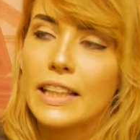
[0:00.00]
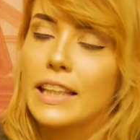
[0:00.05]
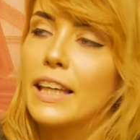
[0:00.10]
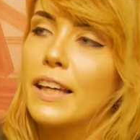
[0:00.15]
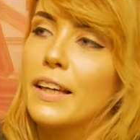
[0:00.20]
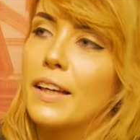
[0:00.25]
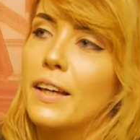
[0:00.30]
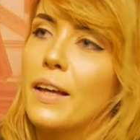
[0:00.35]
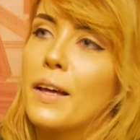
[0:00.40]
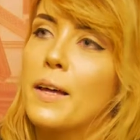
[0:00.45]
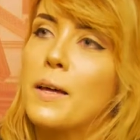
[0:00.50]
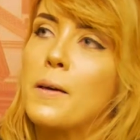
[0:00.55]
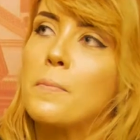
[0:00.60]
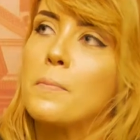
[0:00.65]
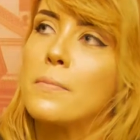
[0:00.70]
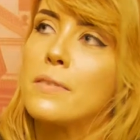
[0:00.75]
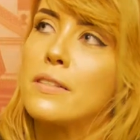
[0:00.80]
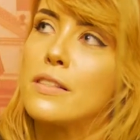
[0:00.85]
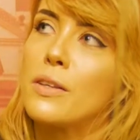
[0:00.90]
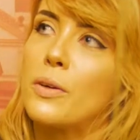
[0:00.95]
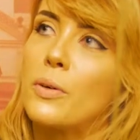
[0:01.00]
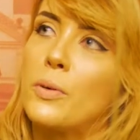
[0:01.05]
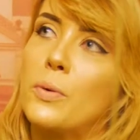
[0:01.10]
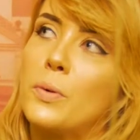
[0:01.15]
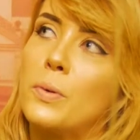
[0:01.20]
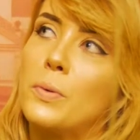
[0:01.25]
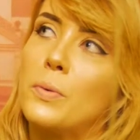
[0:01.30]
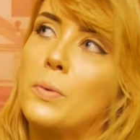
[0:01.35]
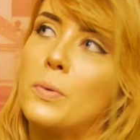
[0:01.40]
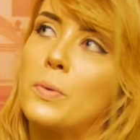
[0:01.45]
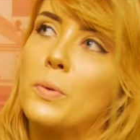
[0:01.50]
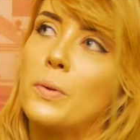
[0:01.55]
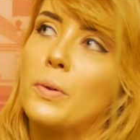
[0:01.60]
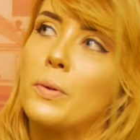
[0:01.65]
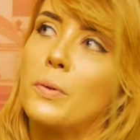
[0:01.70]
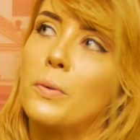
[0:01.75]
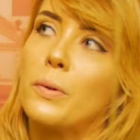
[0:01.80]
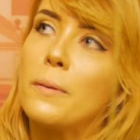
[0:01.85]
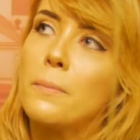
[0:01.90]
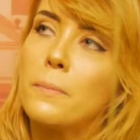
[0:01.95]
Yeah, so
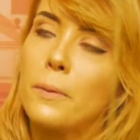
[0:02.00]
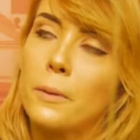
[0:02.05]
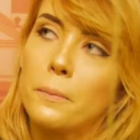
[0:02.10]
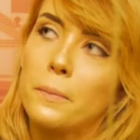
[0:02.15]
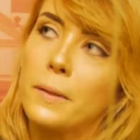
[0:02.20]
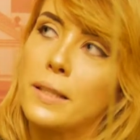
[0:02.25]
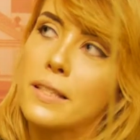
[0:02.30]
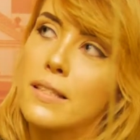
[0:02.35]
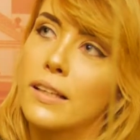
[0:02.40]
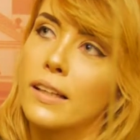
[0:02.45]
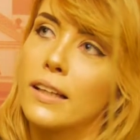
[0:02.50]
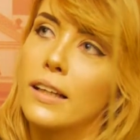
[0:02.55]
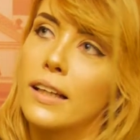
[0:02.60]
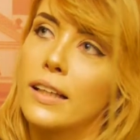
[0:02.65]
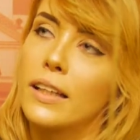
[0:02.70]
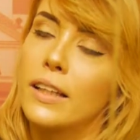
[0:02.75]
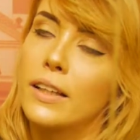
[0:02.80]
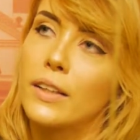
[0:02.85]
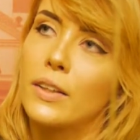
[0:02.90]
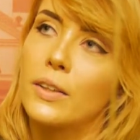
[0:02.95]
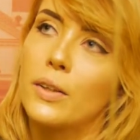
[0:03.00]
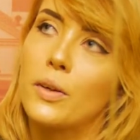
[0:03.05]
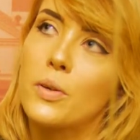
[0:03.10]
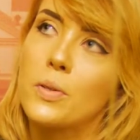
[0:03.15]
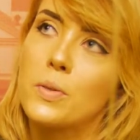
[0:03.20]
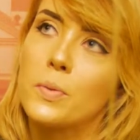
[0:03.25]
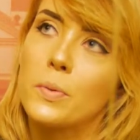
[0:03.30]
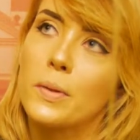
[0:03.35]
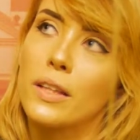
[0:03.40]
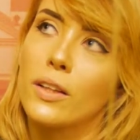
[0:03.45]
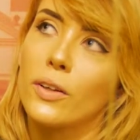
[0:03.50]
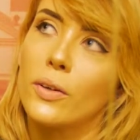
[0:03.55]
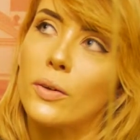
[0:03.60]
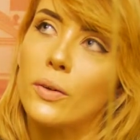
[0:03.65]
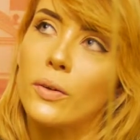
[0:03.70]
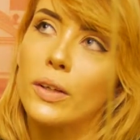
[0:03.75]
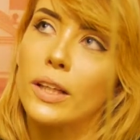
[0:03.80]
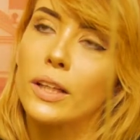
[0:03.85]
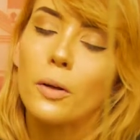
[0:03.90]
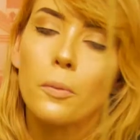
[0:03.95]
with puppets, it kind of goes with the
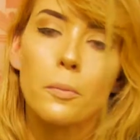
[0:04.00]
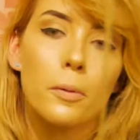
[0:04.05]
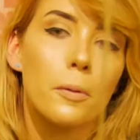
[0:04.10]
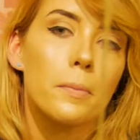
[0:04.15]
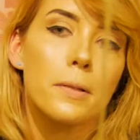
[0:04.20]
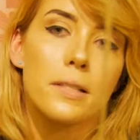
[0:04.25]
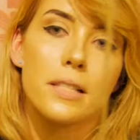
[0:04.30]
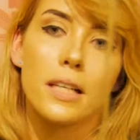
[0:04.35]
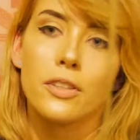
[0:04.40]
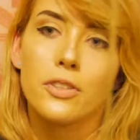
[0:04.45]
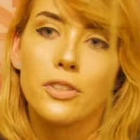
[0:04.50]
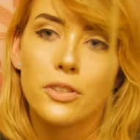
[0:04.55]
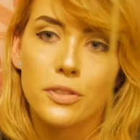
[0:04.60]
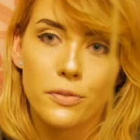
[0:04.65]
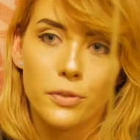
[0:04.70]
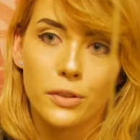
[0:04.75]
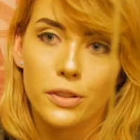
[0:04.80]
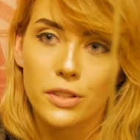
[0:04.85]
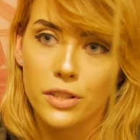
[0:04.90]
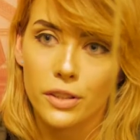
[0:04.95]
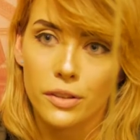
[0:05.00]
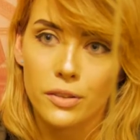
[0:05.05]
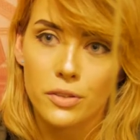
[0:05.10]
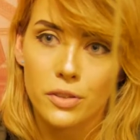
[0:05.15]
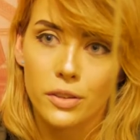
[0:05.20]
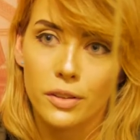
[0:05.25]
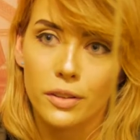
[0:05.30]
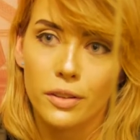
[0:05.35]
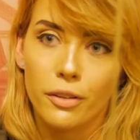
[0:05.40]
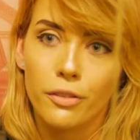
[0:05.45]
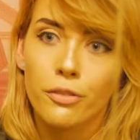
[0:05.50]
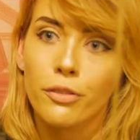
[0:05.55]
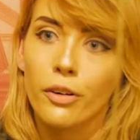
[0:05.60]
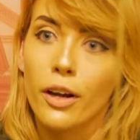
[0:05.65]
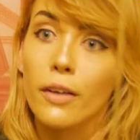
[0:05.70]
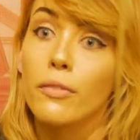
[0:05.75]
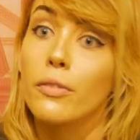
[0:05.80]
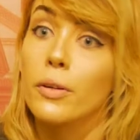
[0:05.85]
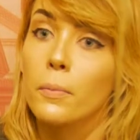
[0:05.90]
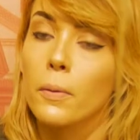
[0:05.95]
whole, puppets aren't just for children, they're for
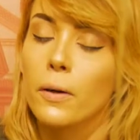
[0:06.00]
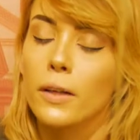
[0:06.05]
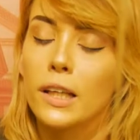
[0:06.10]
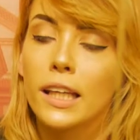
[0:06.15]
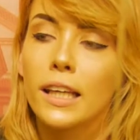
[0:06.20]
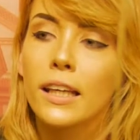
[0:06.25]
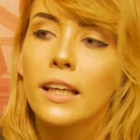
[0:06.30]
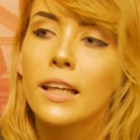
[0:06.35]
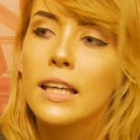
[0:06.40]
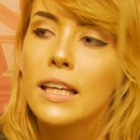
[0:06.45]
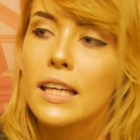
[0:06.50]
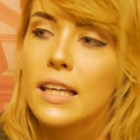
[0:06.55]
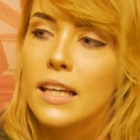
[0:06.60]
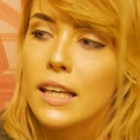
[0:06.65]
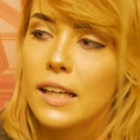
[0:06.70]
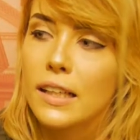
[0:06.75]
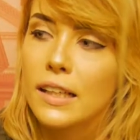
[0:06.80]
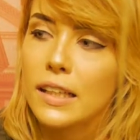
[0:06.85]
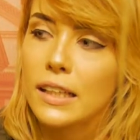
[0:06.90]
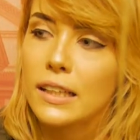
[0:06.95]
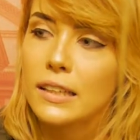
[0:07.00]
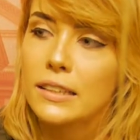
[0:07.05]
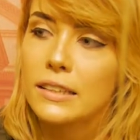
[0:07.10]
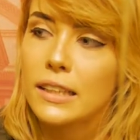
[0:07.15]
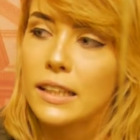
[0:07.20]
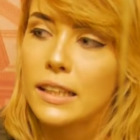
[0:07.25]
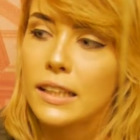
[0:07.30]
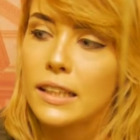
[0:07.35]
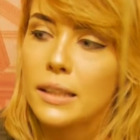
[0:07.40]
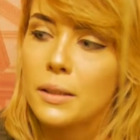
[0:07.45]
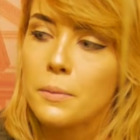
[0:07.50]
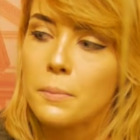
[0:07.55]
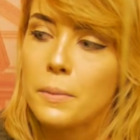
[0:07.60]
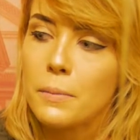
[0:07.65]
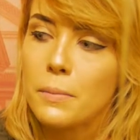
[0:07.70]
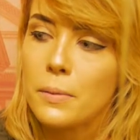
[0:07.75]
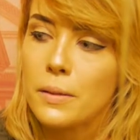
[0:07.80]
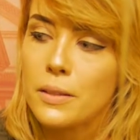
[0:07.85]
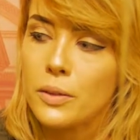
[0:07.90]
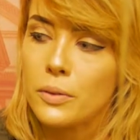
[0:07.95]
everybody. And
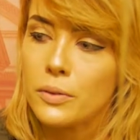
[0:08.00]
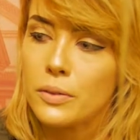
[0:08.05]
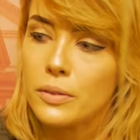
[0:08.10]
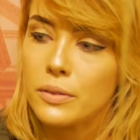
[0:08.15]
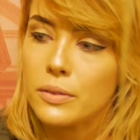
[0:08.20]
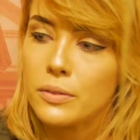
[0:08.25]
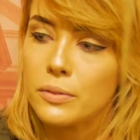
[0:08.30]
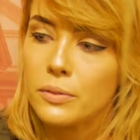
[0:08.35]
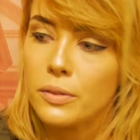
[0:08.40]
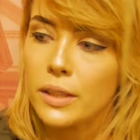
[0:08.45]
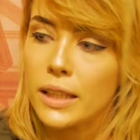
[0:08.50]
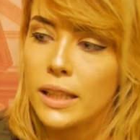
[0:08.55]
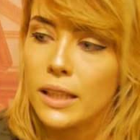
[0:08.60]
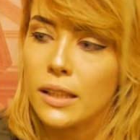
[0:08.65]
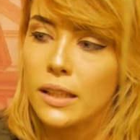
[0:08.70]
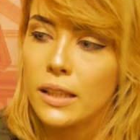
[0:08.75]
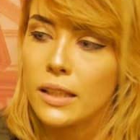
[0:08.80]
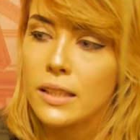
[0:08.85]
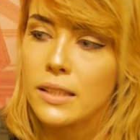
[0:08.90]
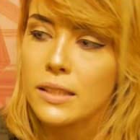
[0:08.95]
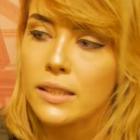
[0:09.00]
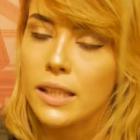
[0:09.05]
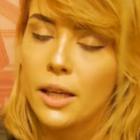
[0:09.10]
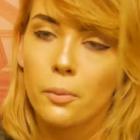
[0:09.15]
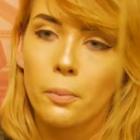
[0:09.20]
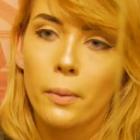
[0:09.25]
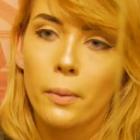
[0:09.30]
people don't realise how